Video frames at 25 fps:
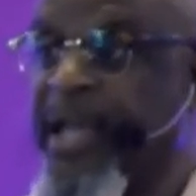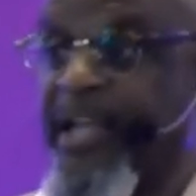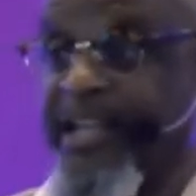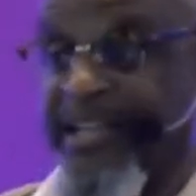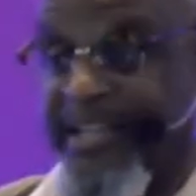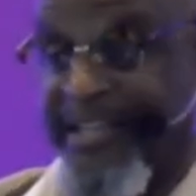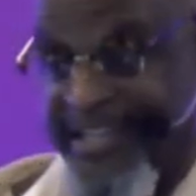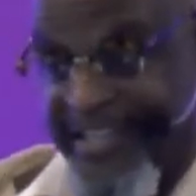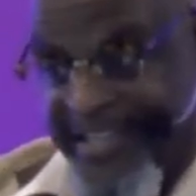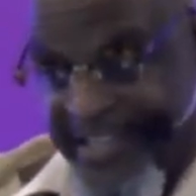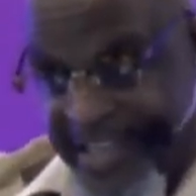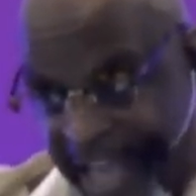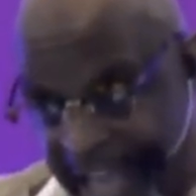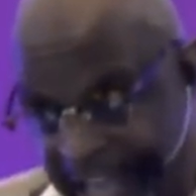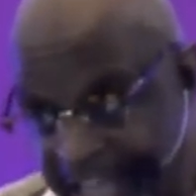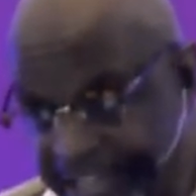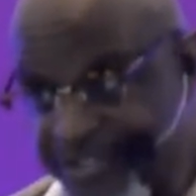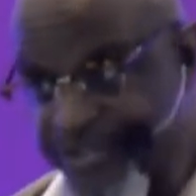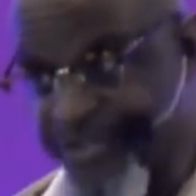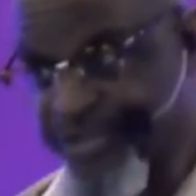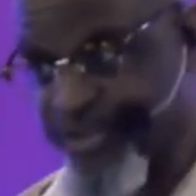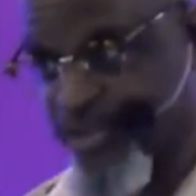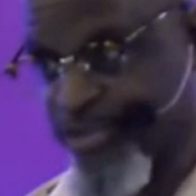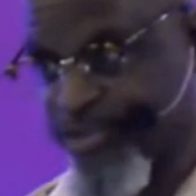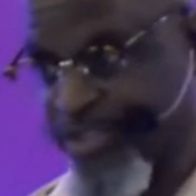
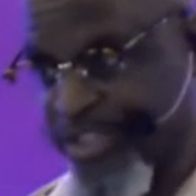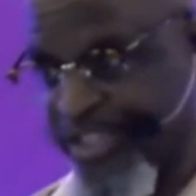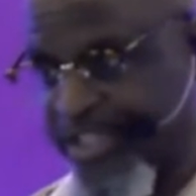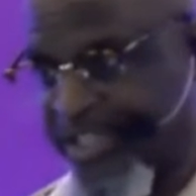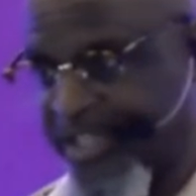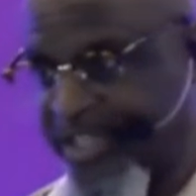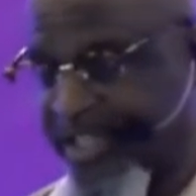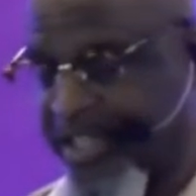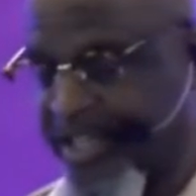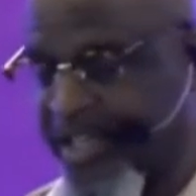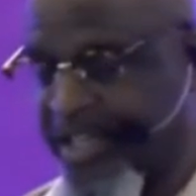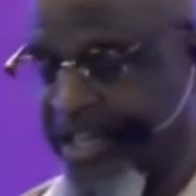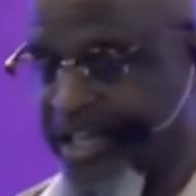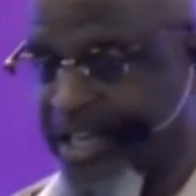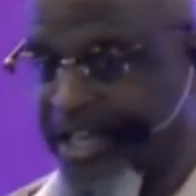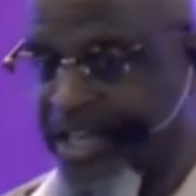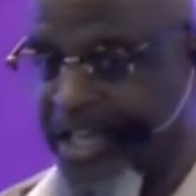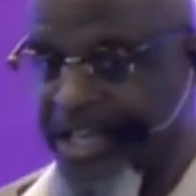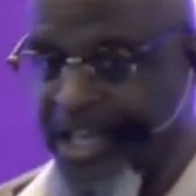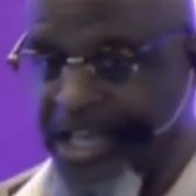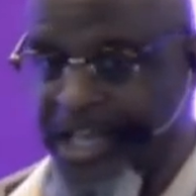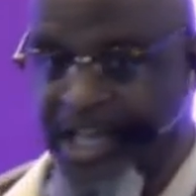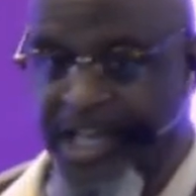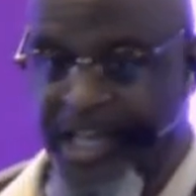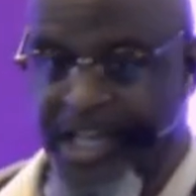Naturally,
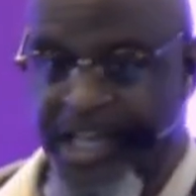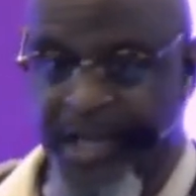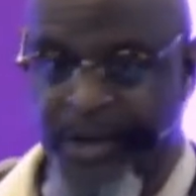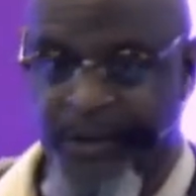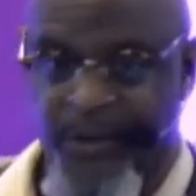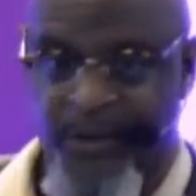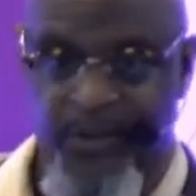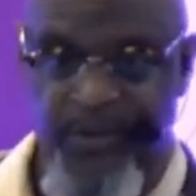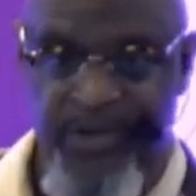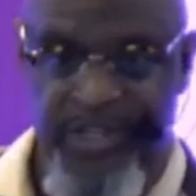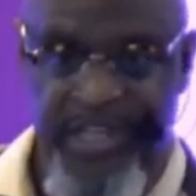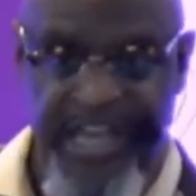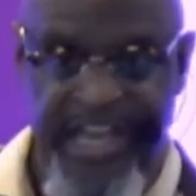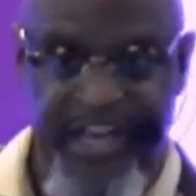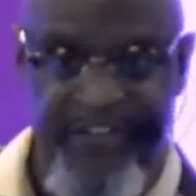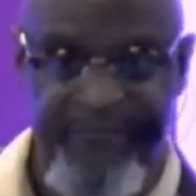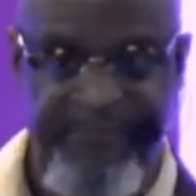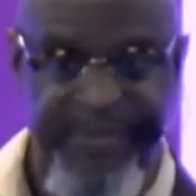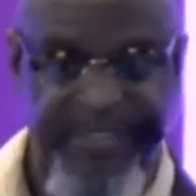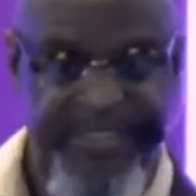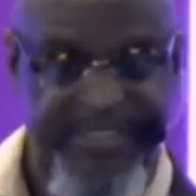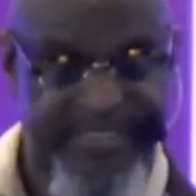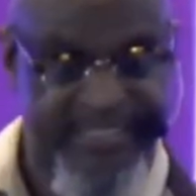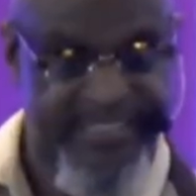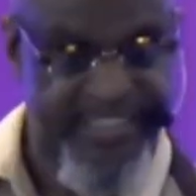we have
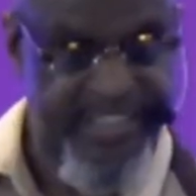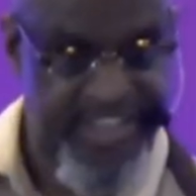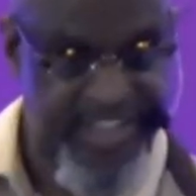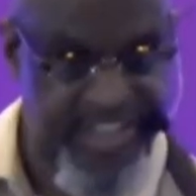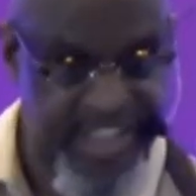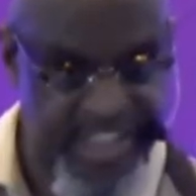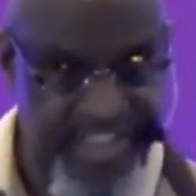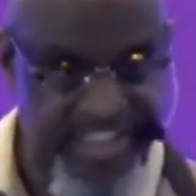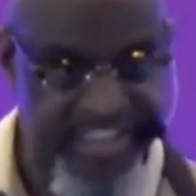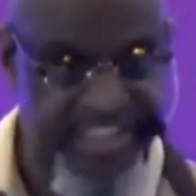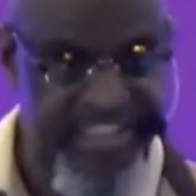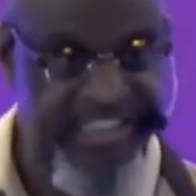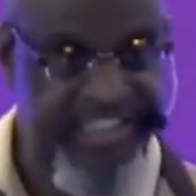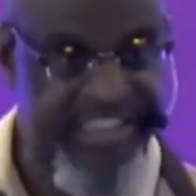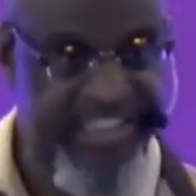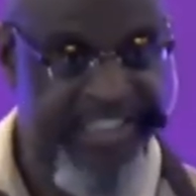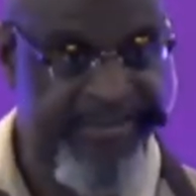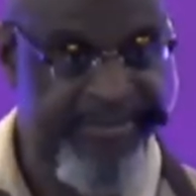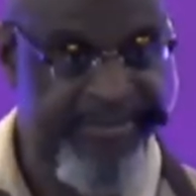been conditioned to